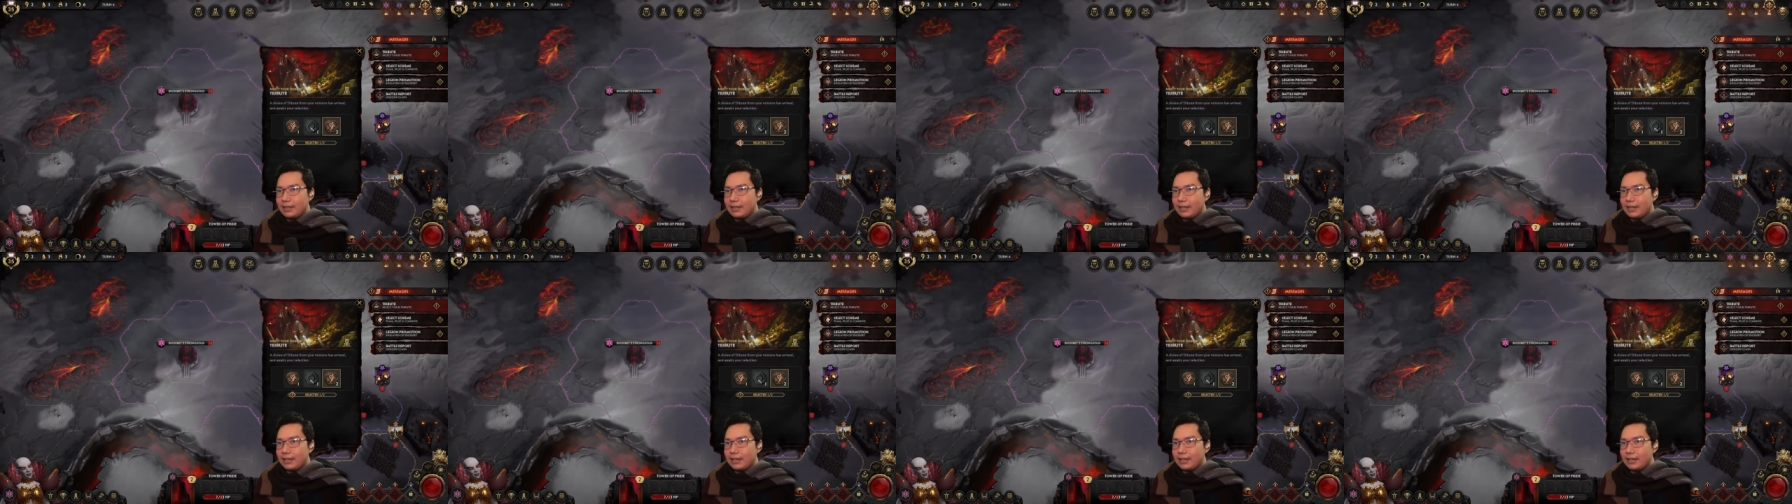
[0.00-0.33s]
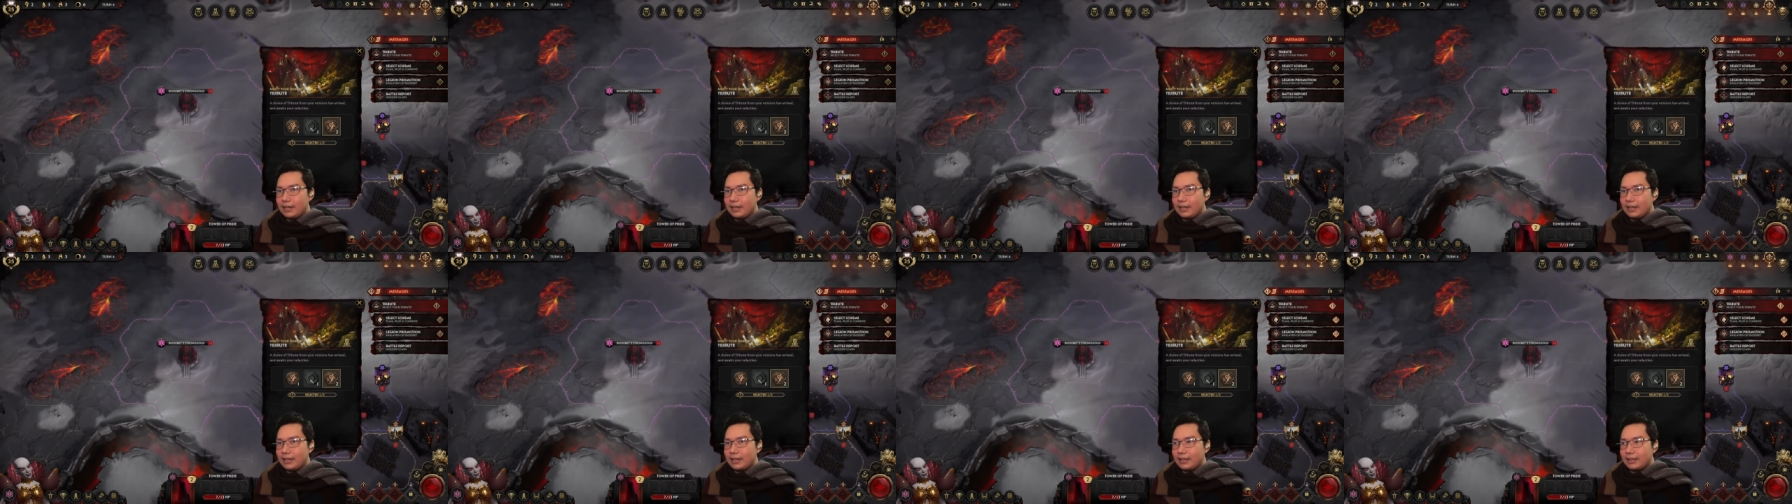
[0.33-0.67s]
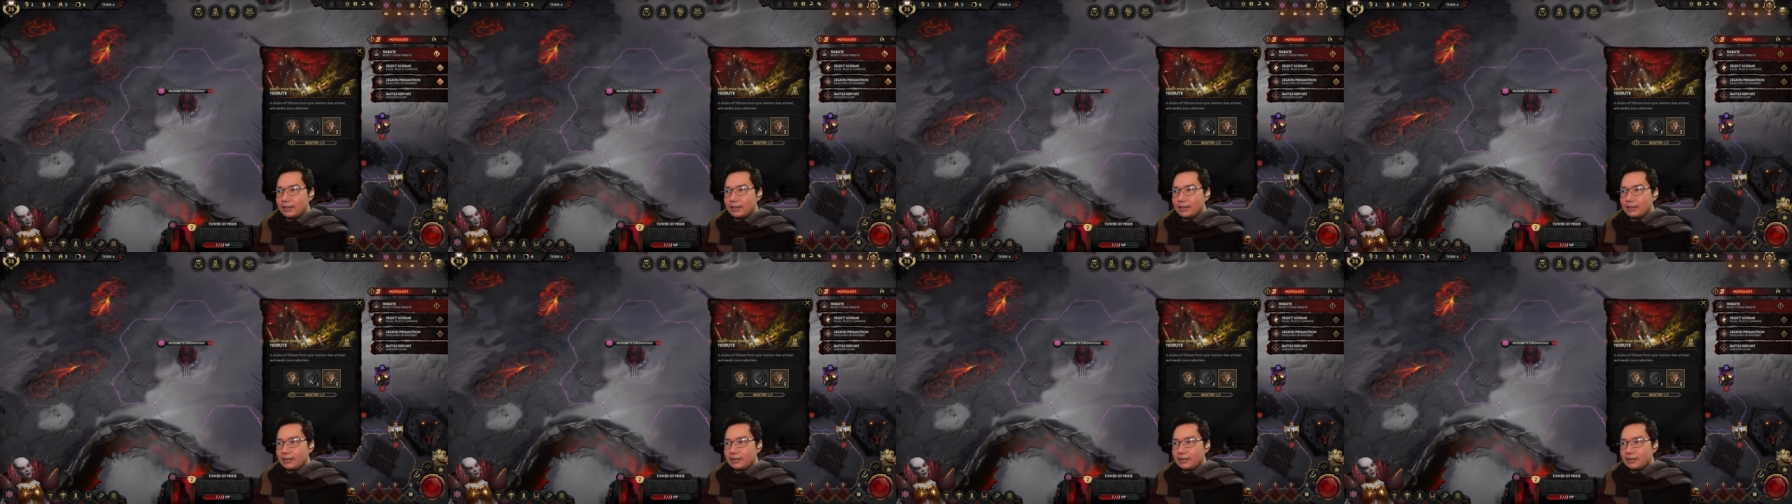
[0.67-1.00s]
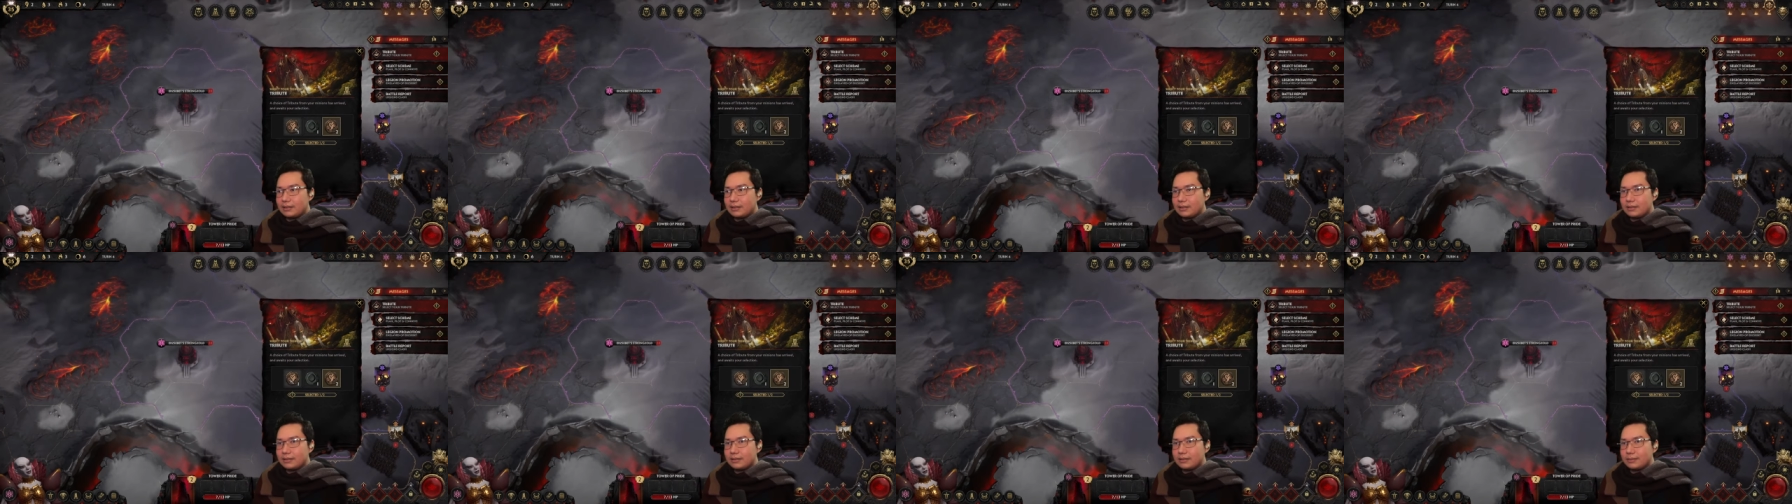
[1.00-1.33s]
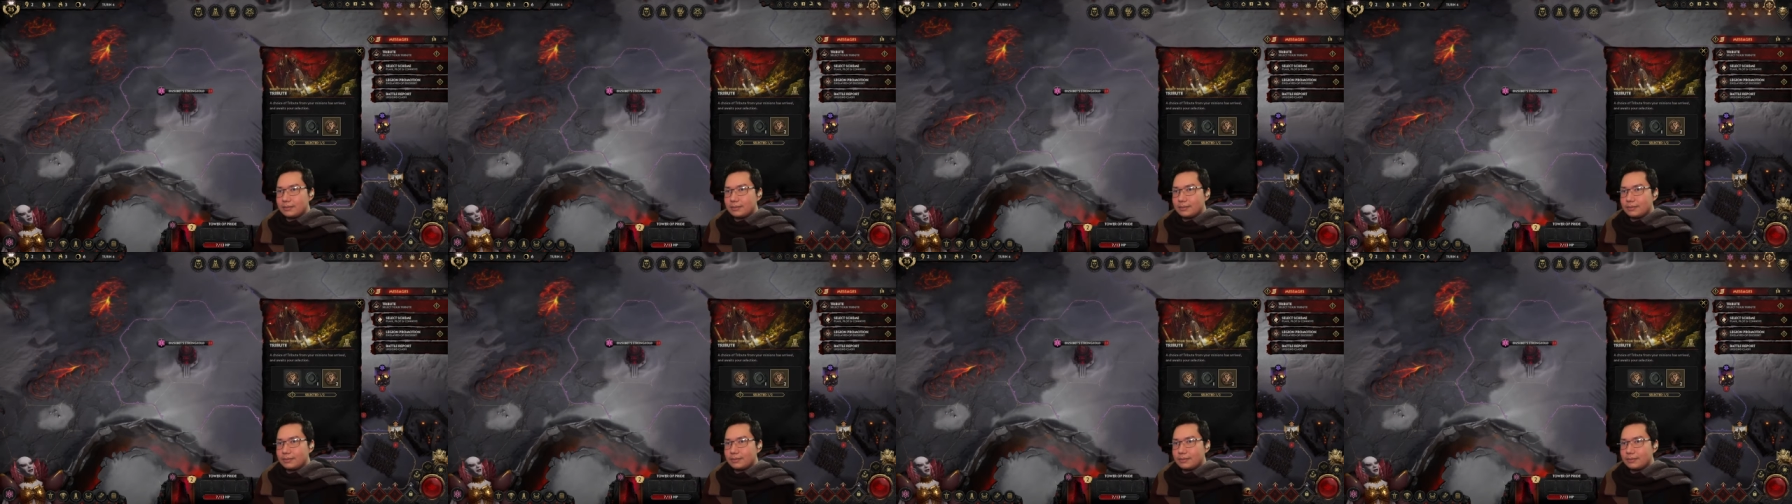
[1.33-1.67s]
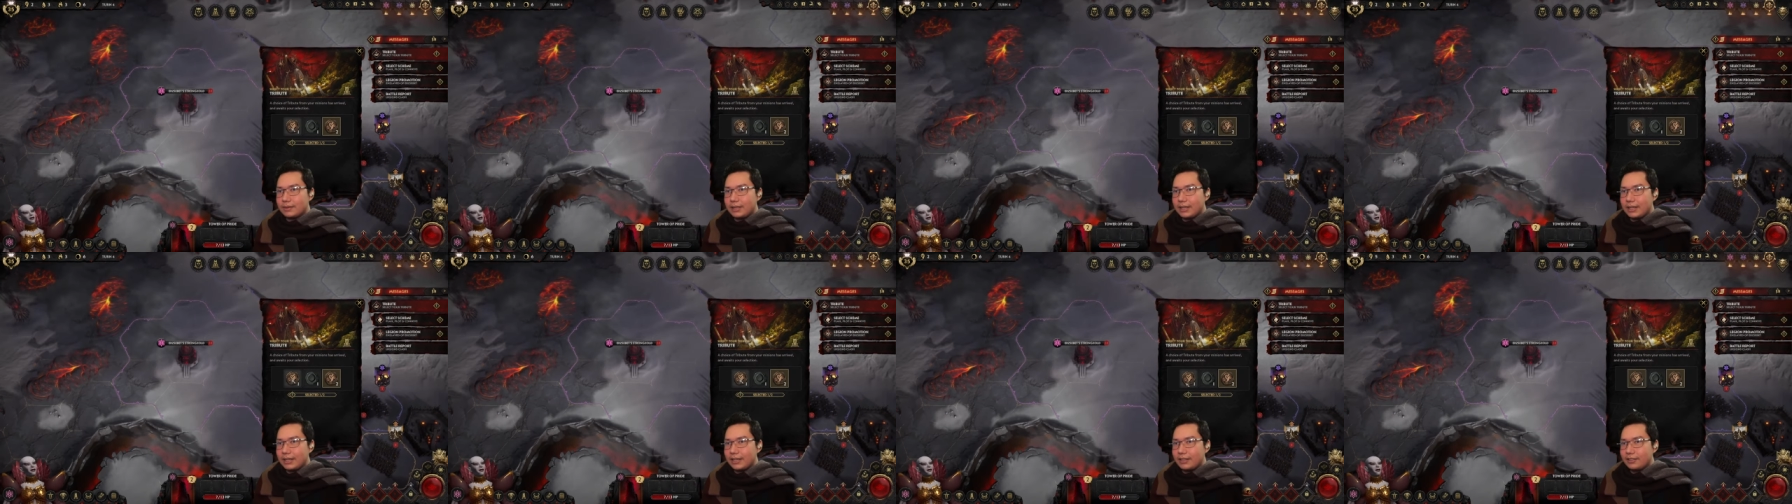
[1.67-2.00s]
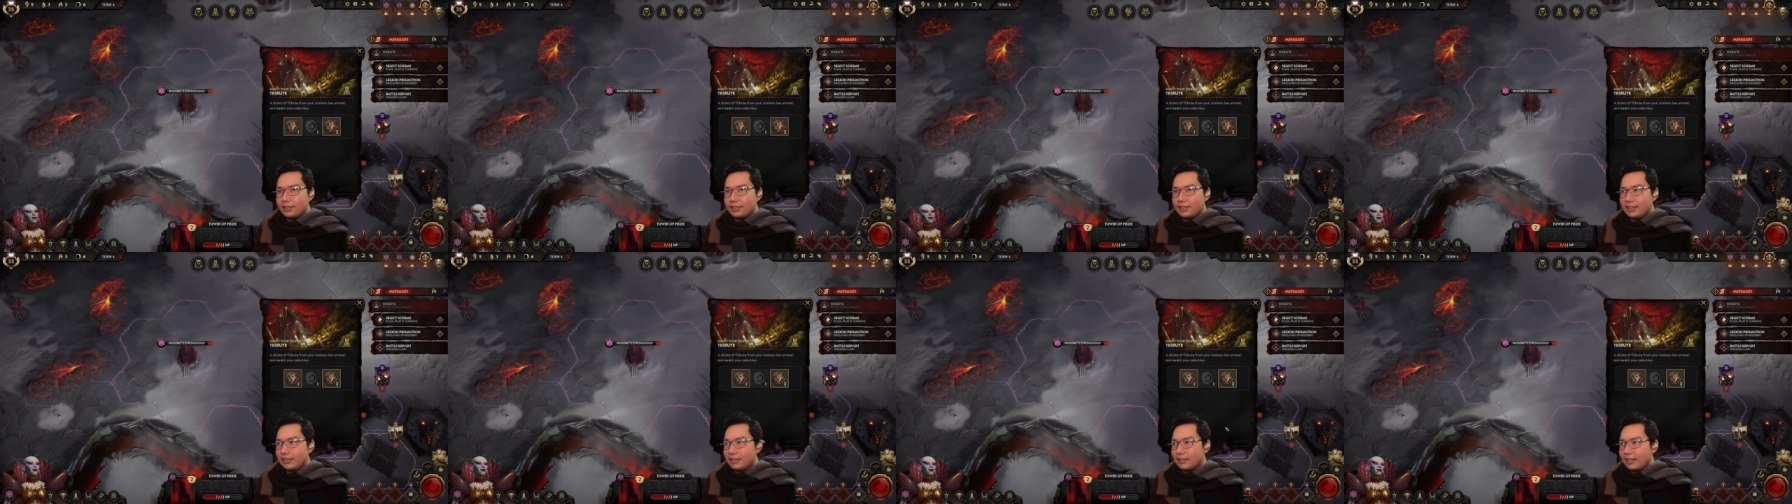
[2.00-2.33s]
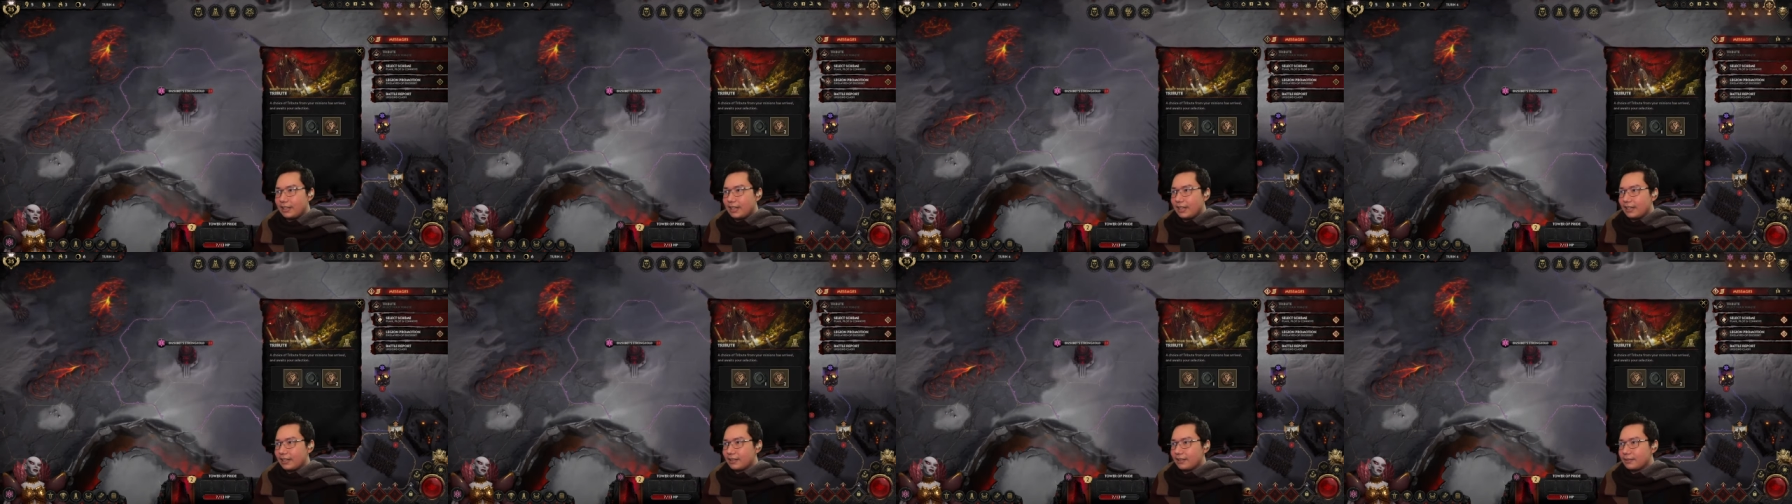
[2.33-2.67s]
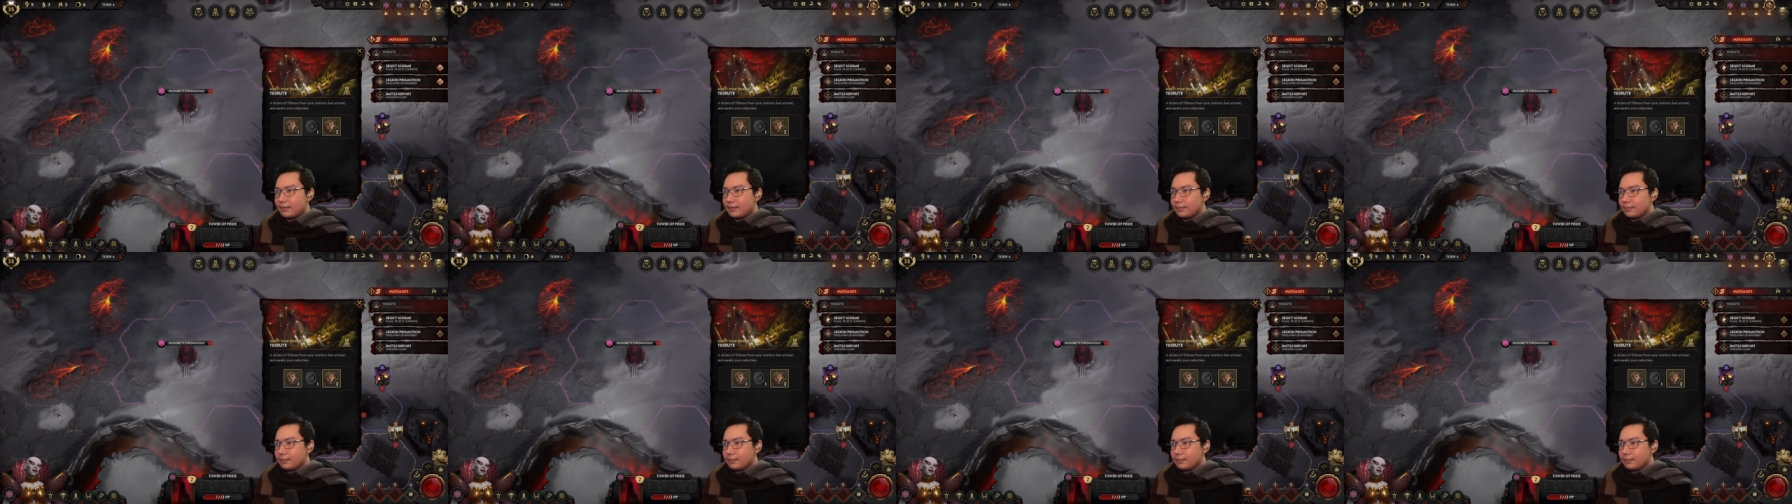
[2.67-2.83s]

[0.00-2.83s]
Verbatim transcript: and... Actually that.